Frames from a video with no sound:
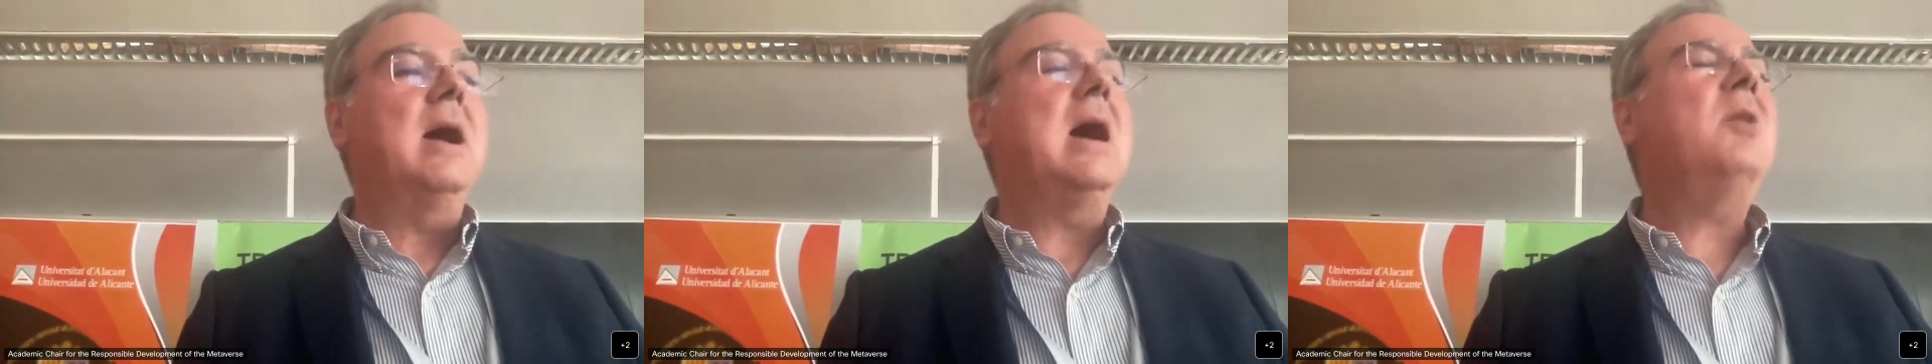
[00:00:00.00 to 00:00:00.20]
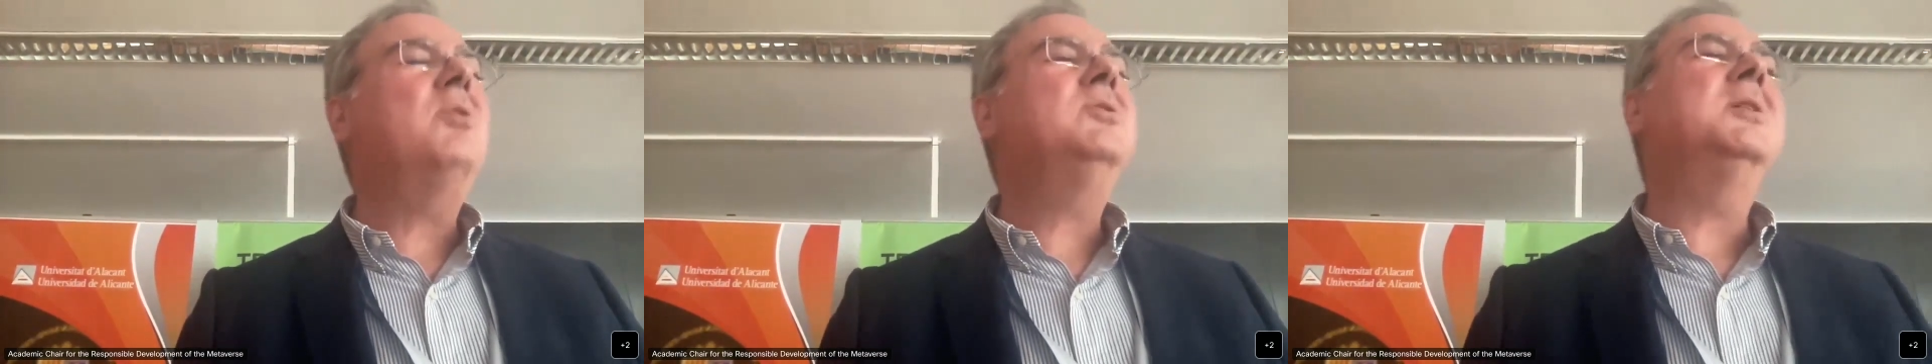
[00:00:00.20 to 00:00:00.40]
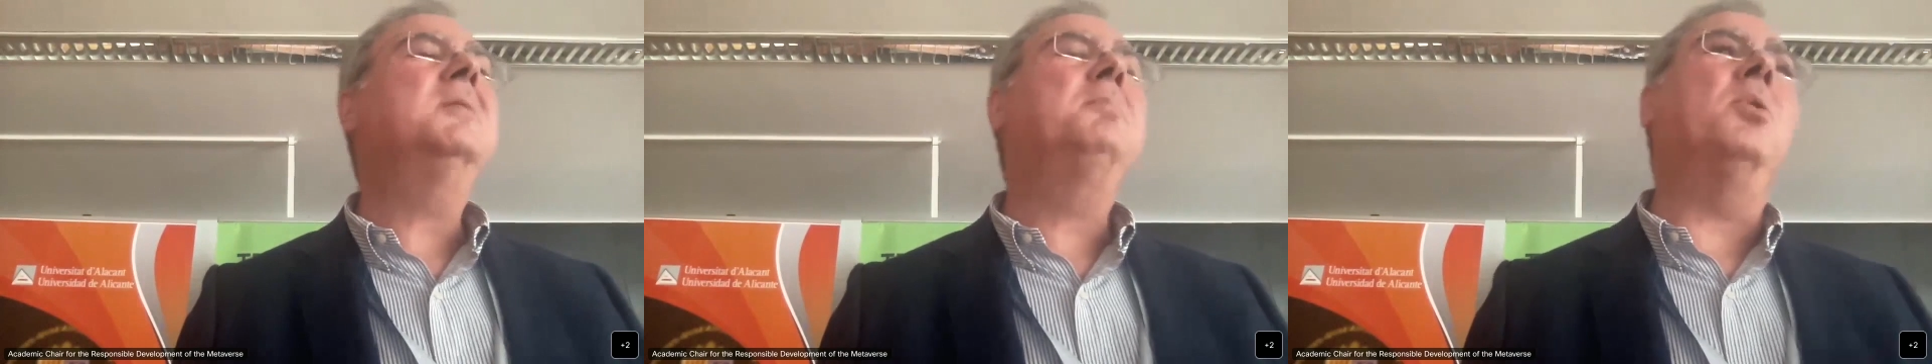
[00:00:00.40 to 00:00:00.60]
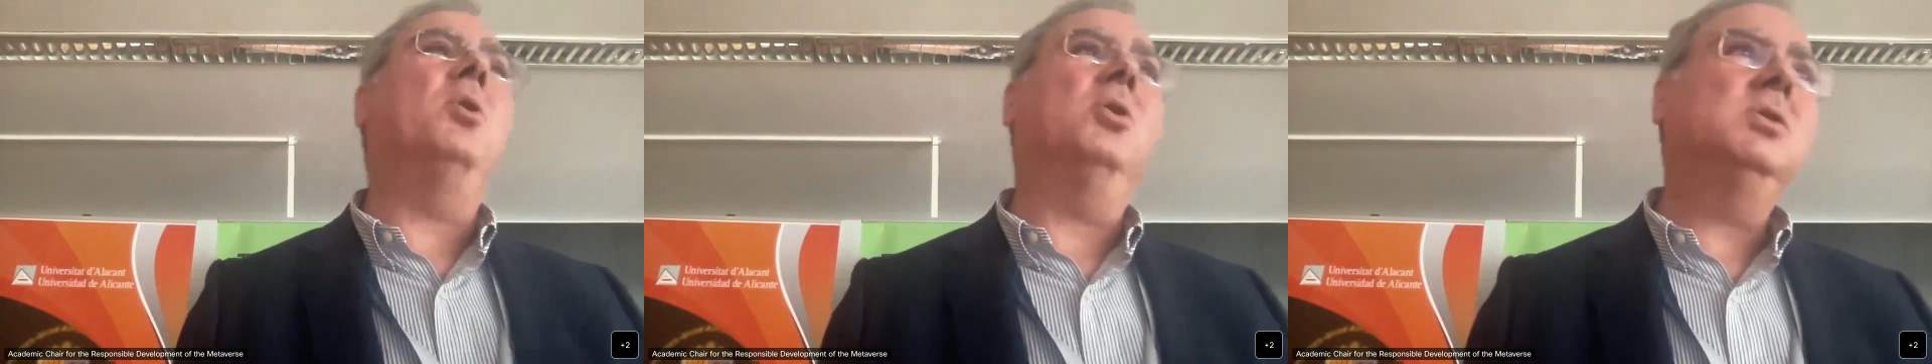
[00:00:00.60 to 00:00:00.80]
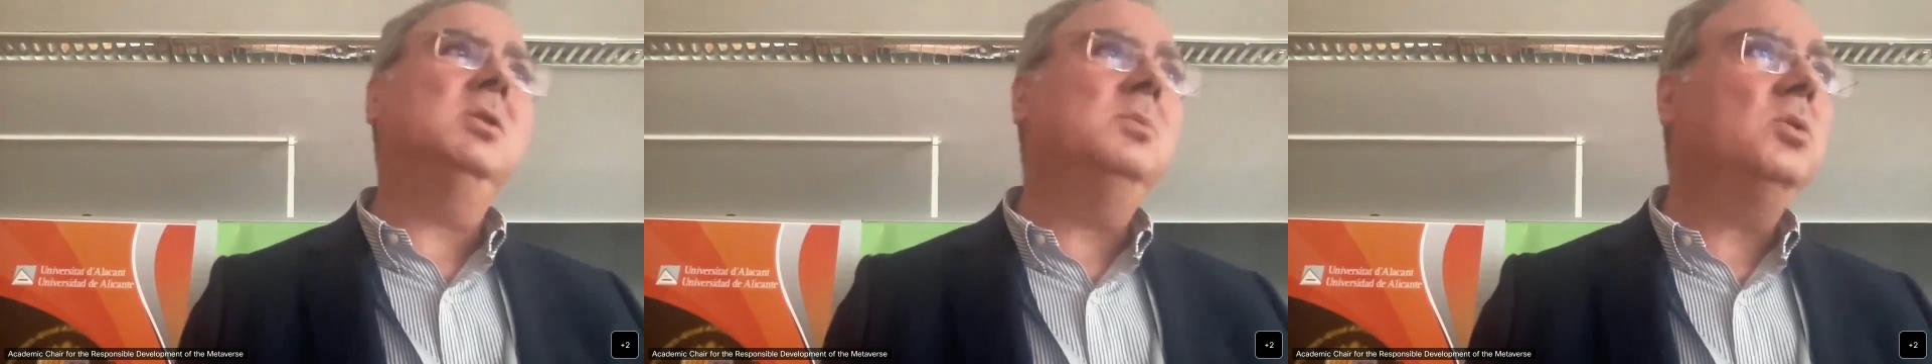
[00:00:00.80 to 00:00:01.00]
How is it
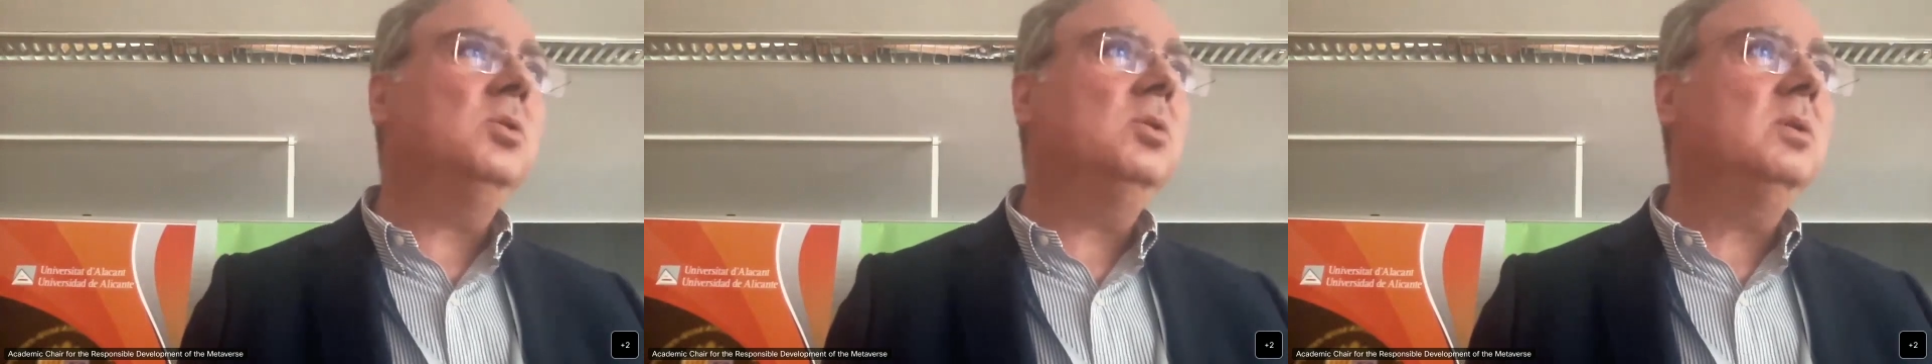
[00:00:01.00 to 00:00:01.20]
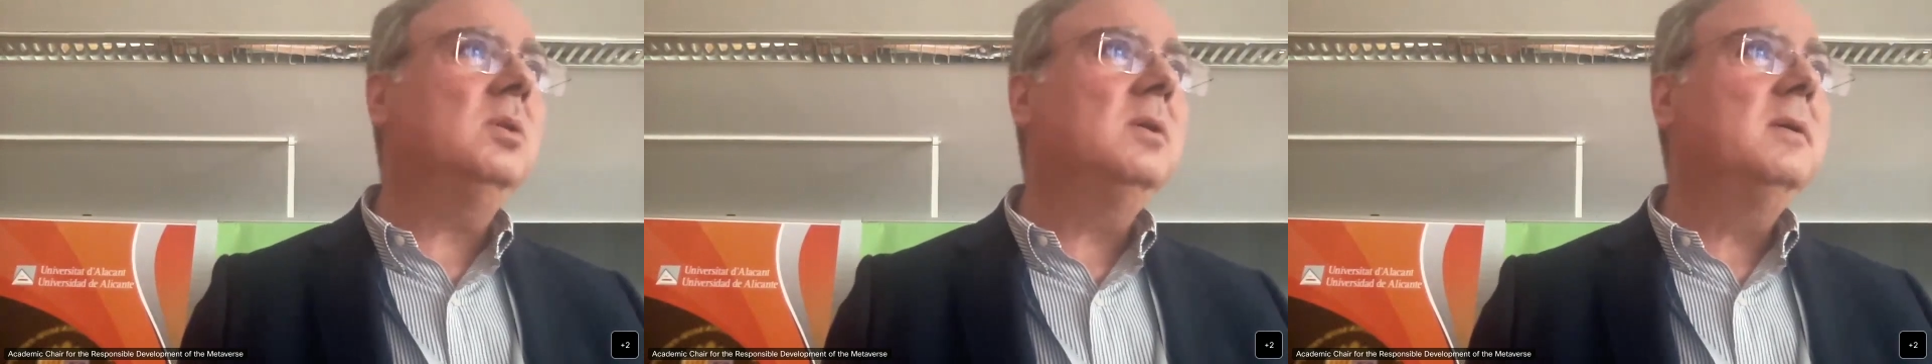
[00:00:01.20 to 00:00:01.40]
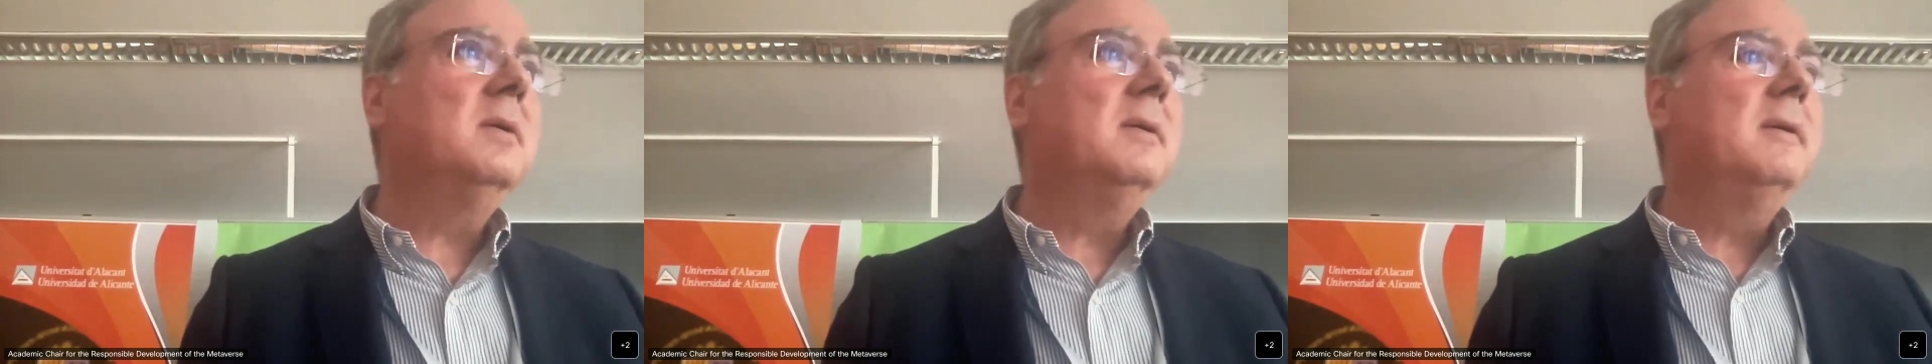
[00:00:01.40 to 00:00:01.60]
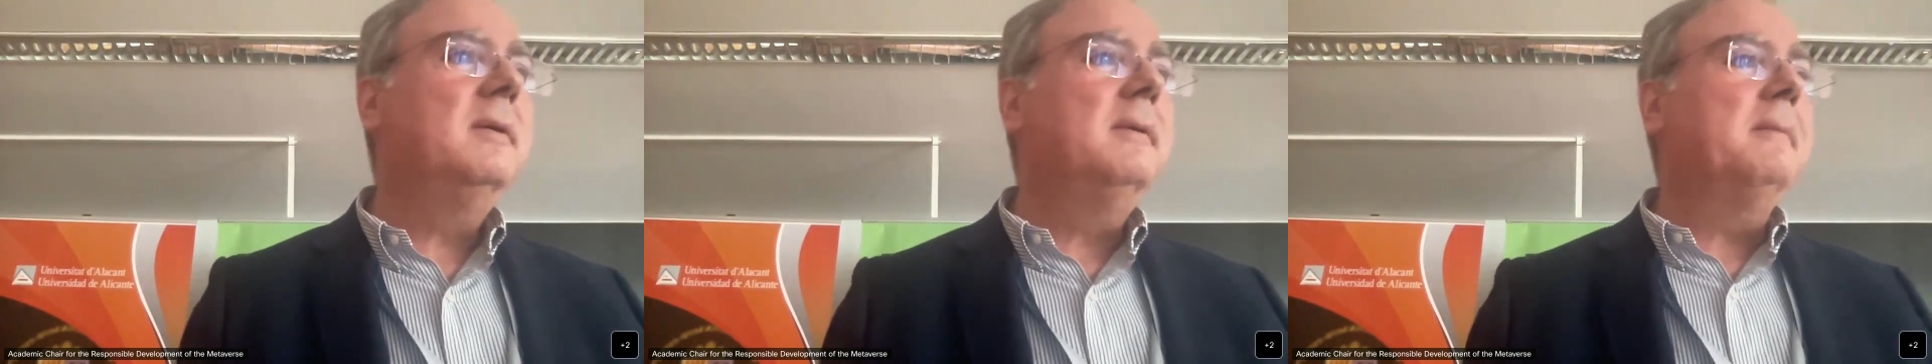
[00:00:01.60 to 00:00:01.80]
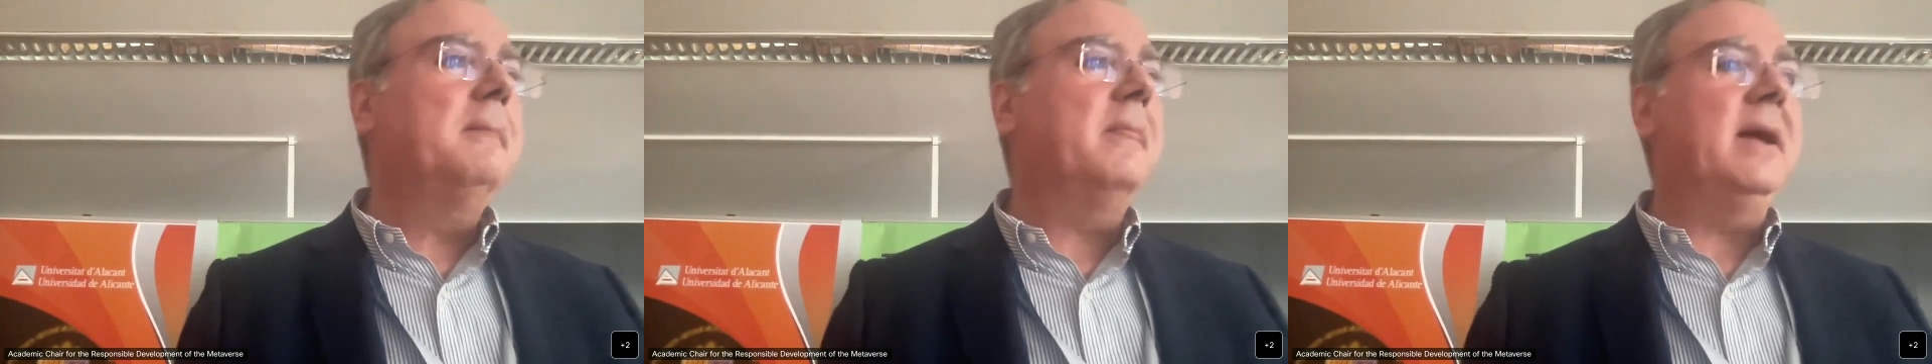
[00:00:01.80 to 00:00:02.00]
possible
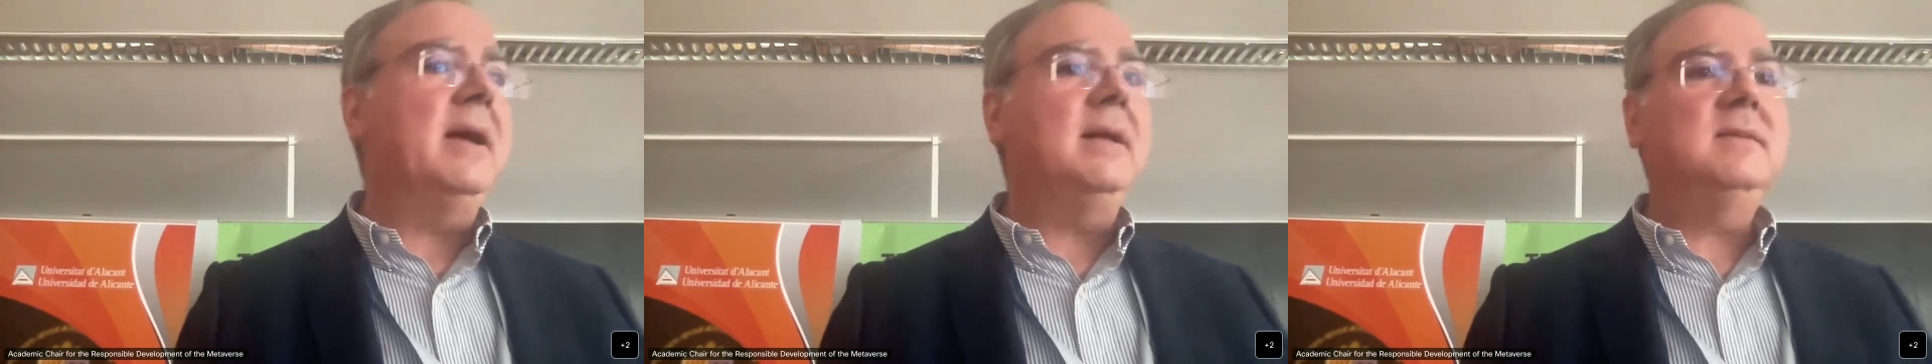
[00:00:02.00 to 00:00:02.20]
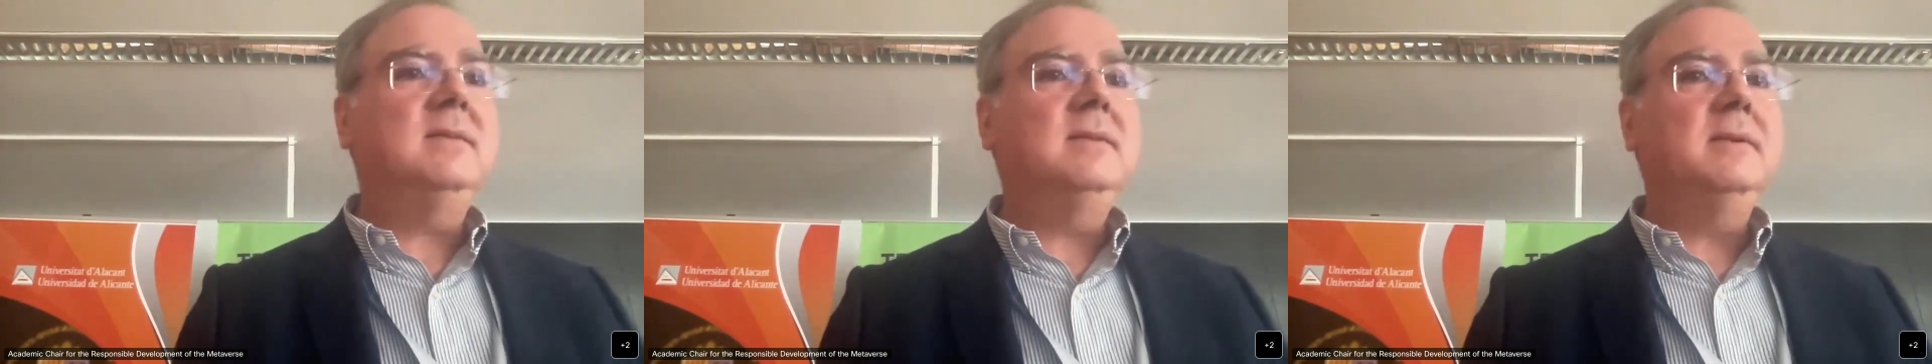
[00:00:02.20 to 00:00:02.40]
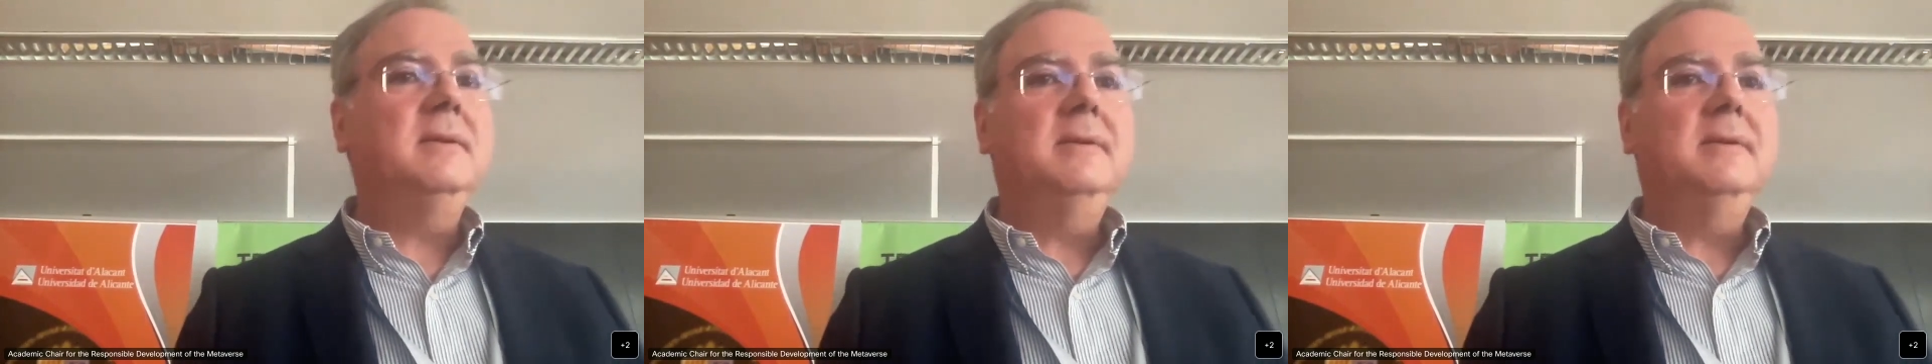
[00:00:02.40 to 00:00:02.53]
that